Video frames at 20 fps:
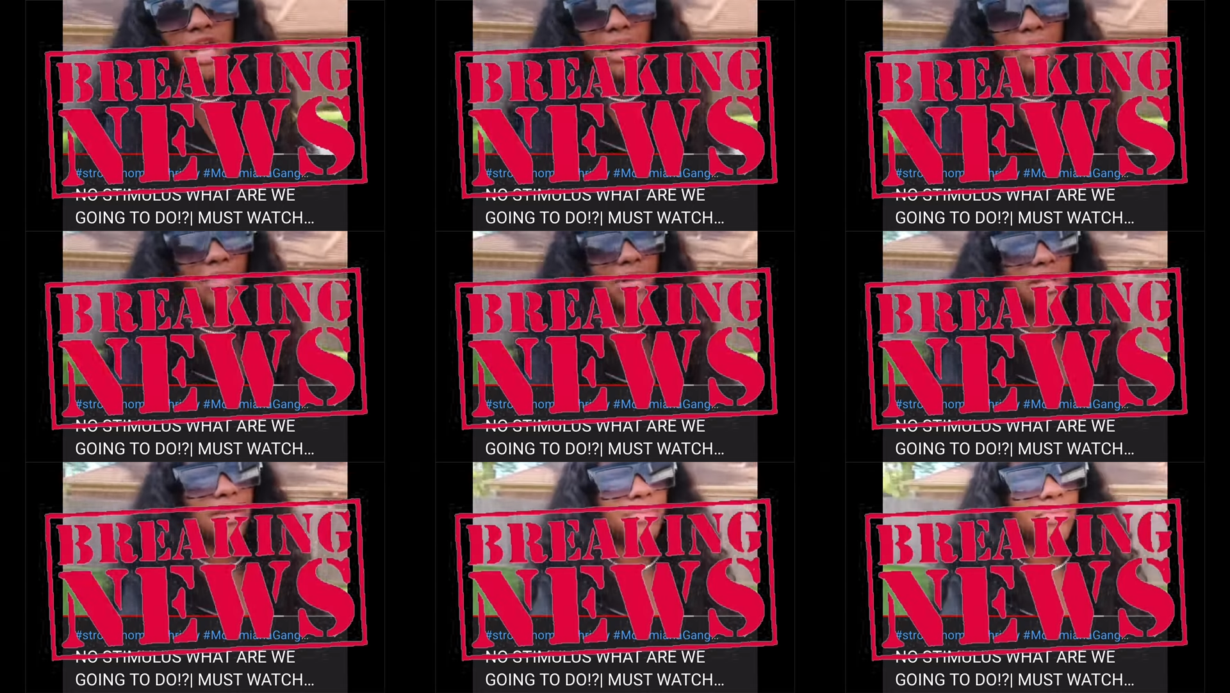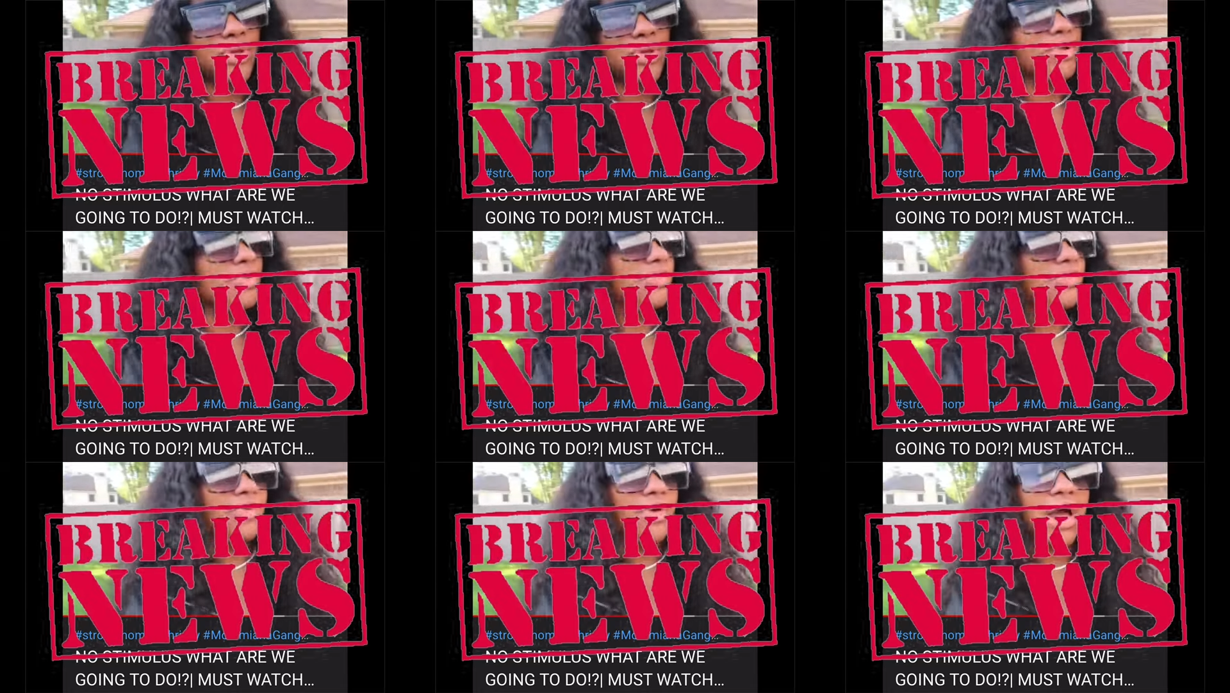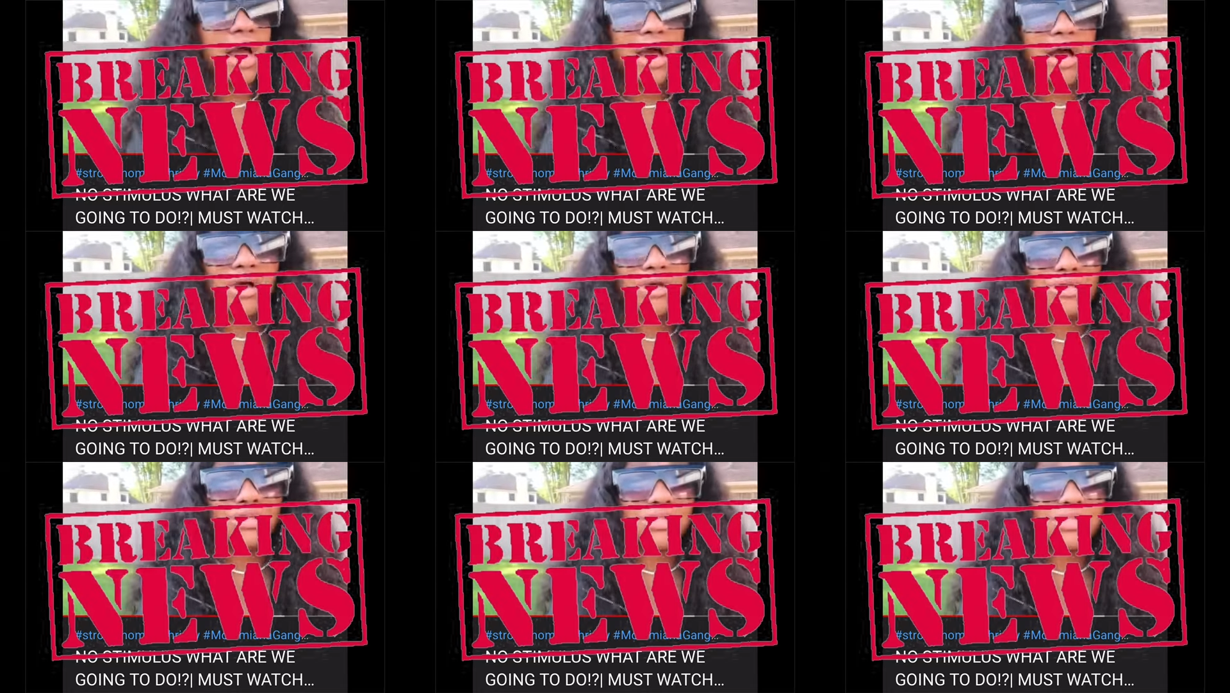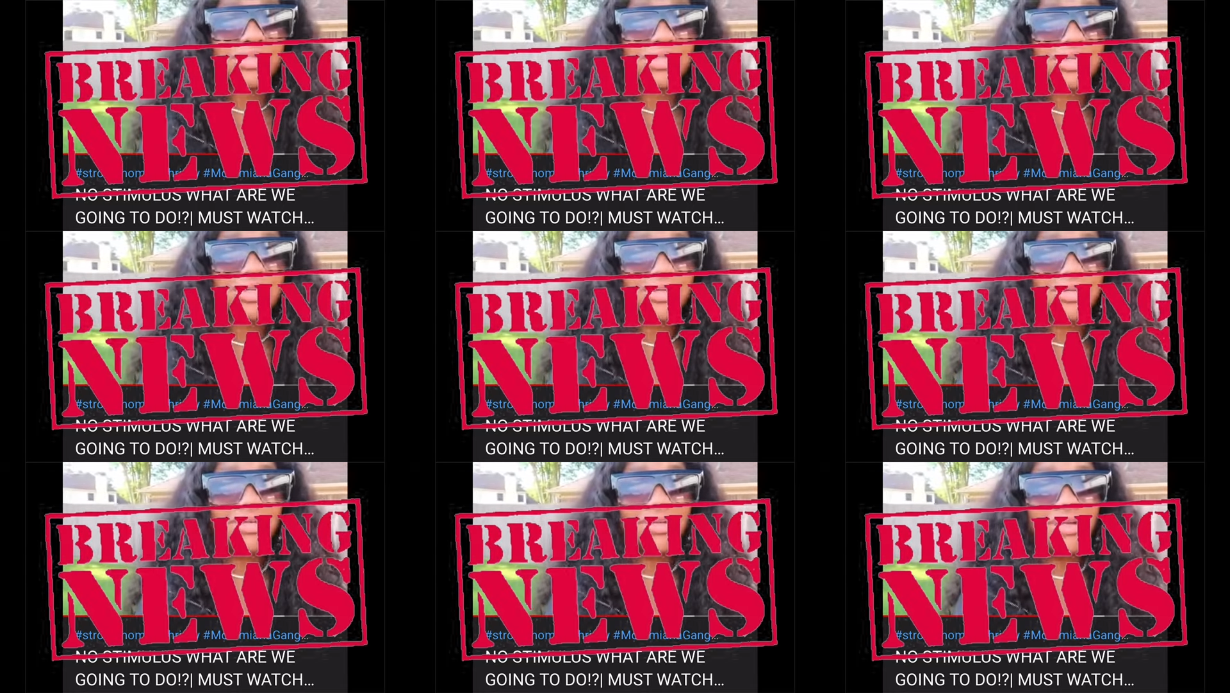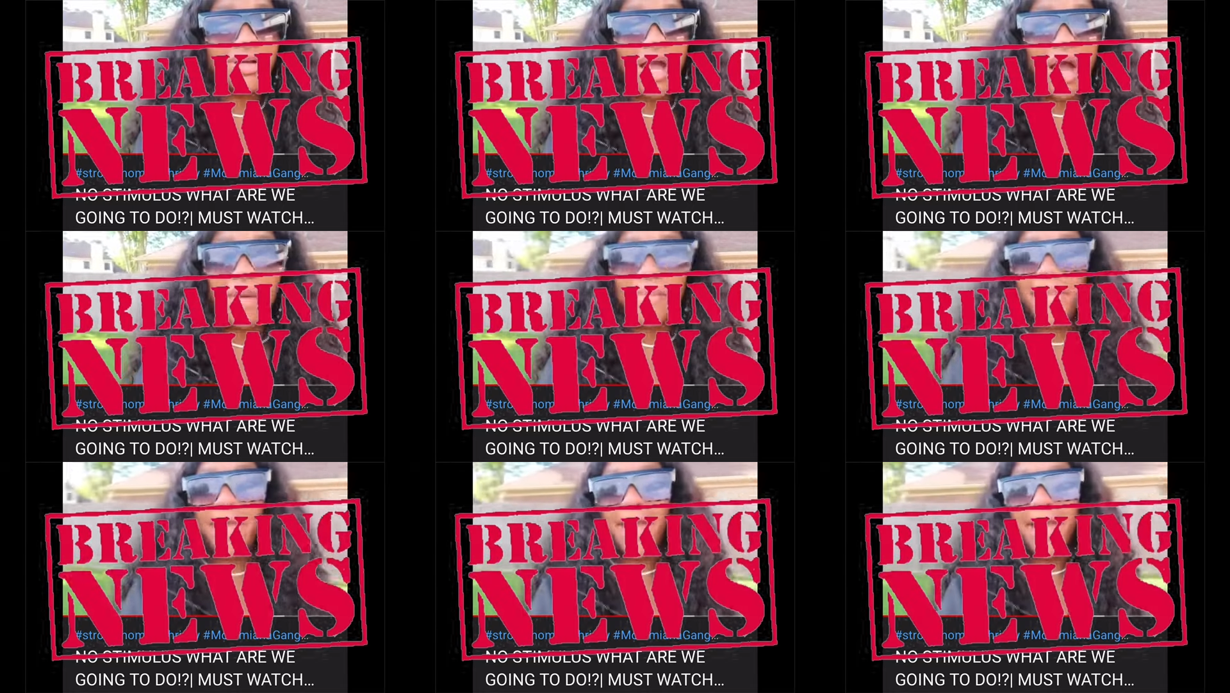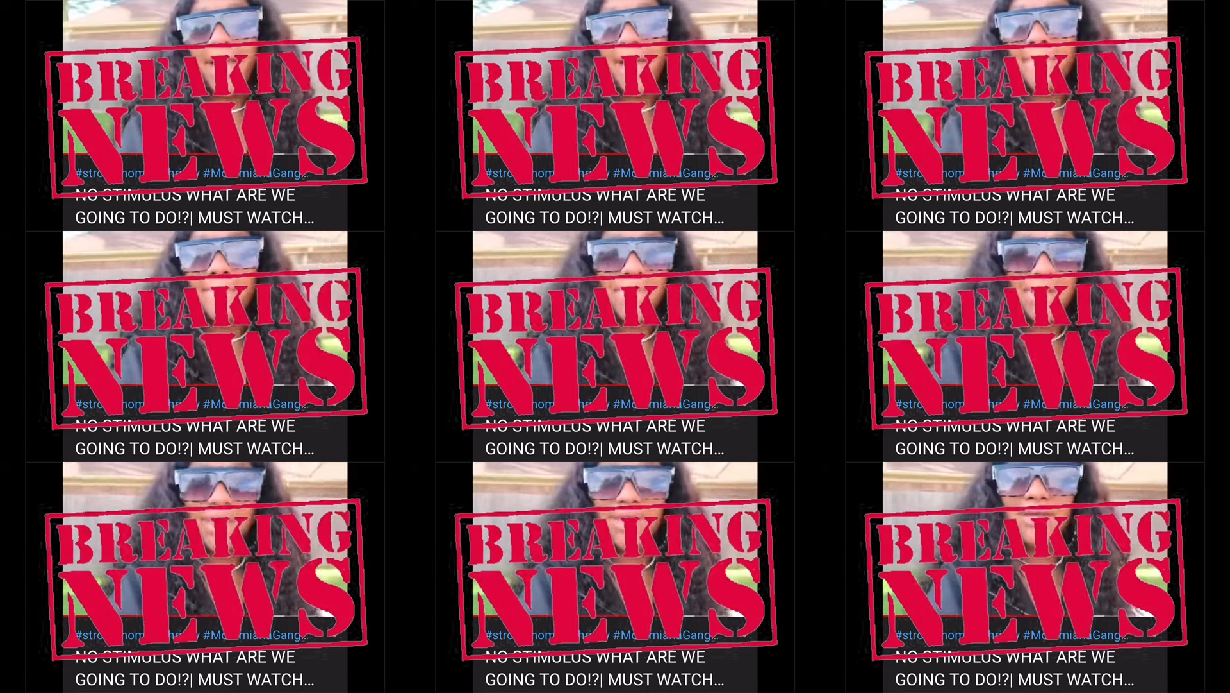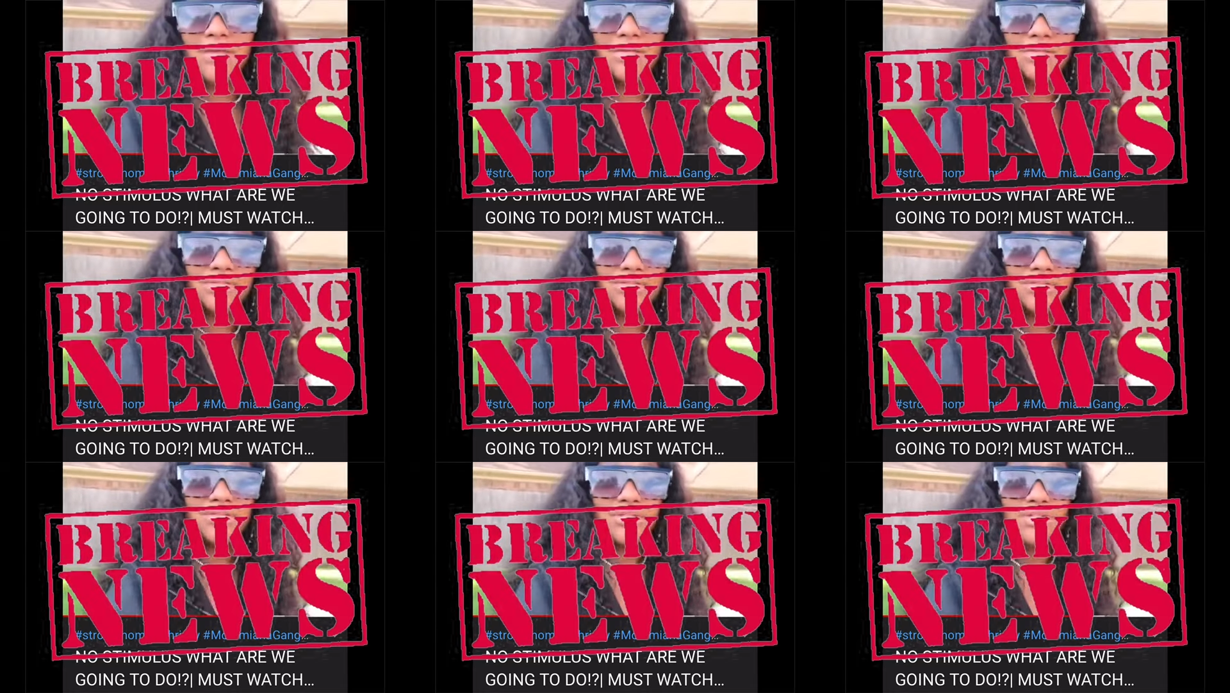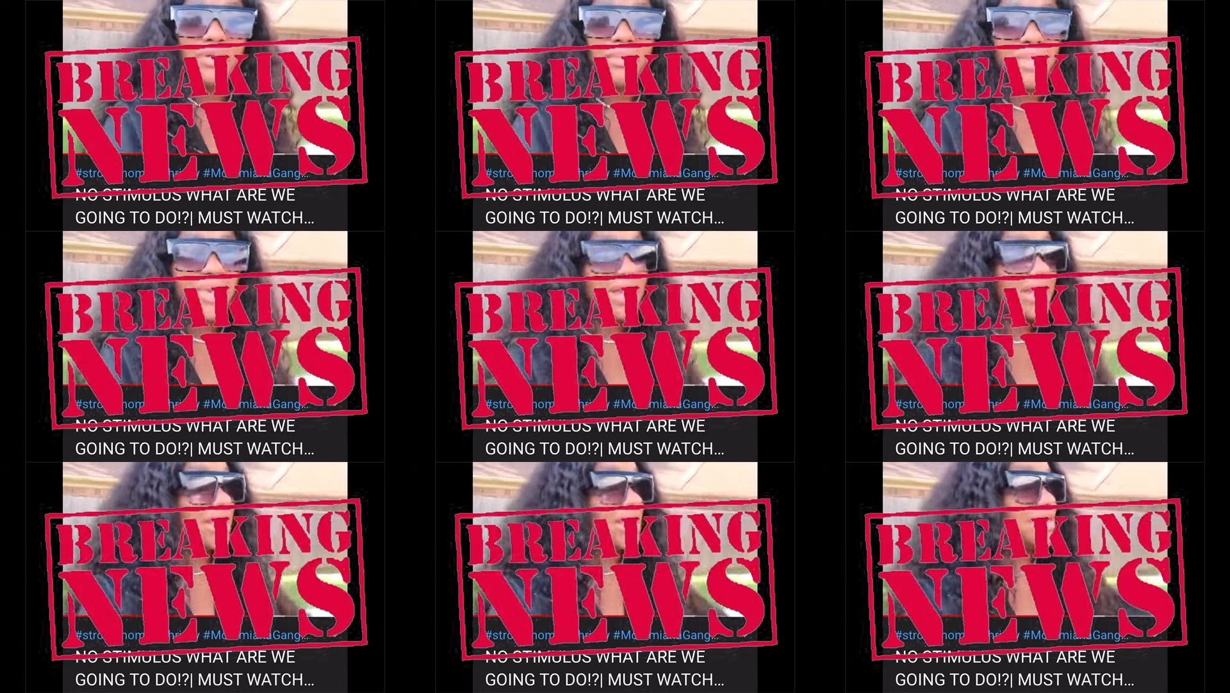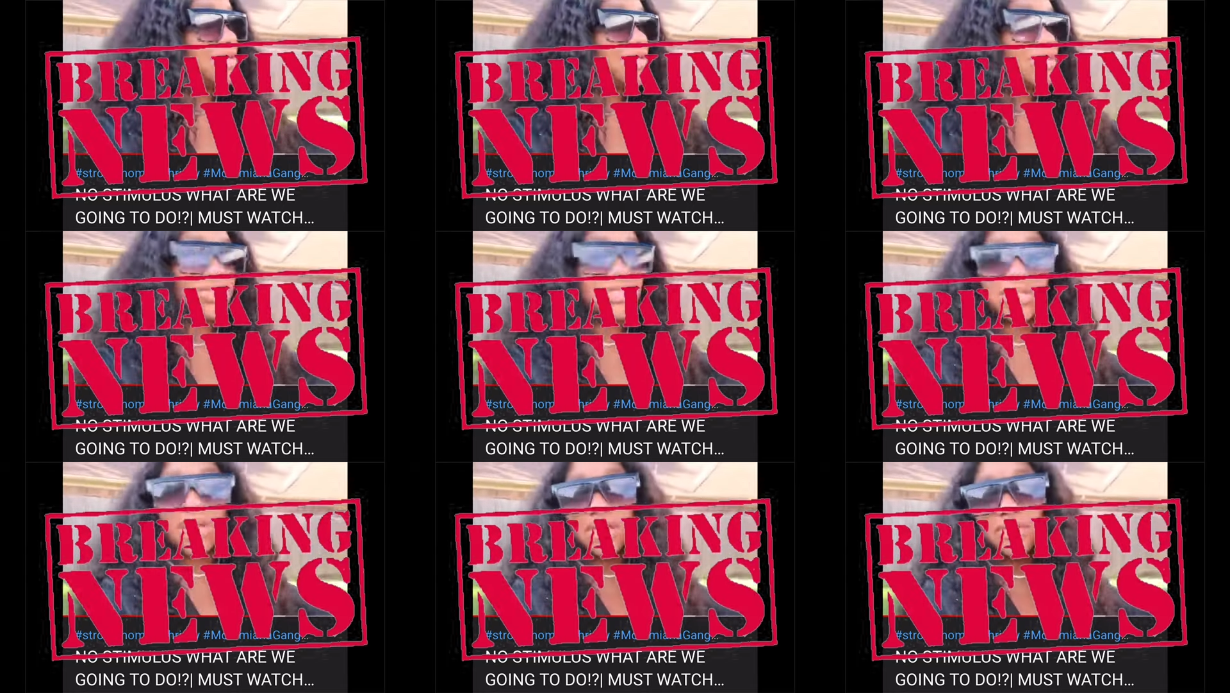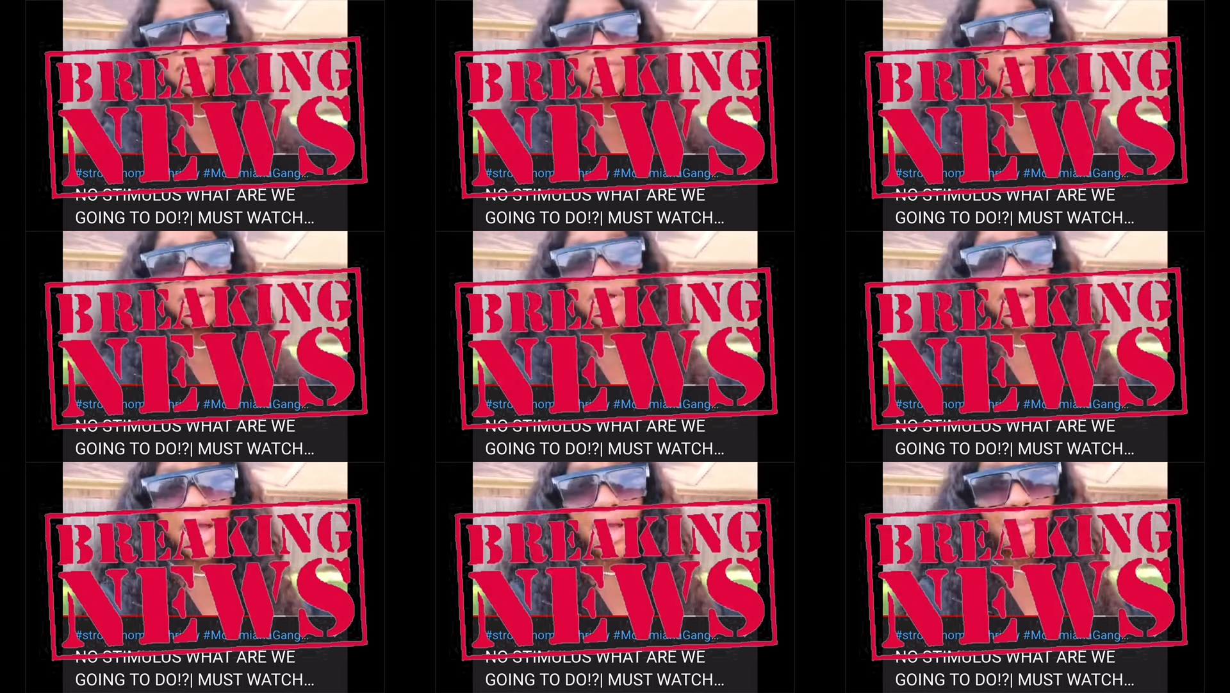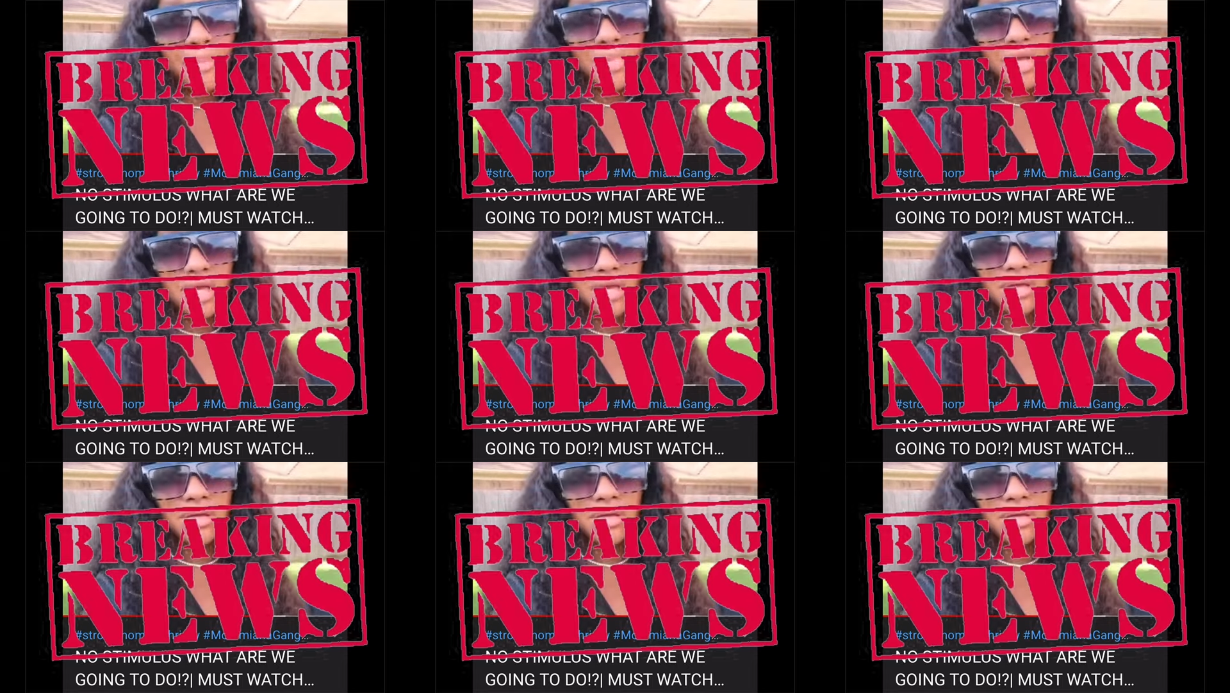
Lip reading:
(no speaker visible)